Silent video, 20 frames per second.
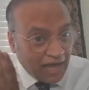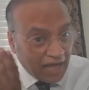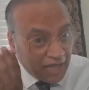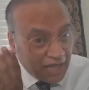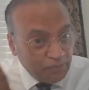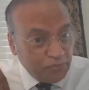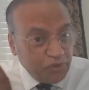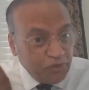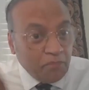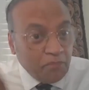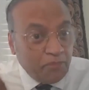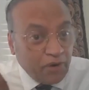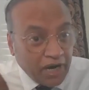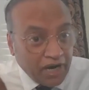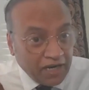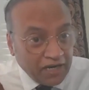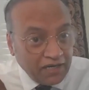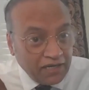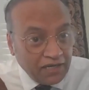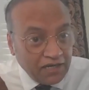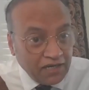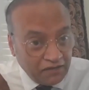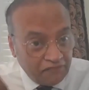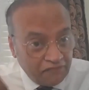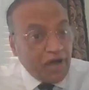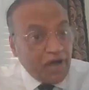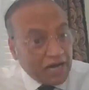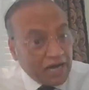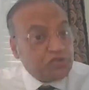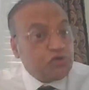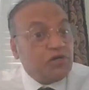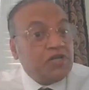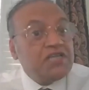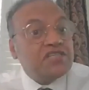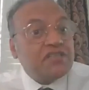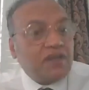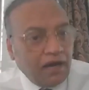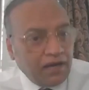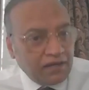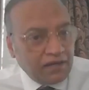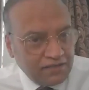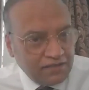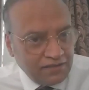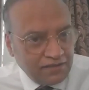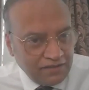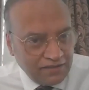help your brain if you actually start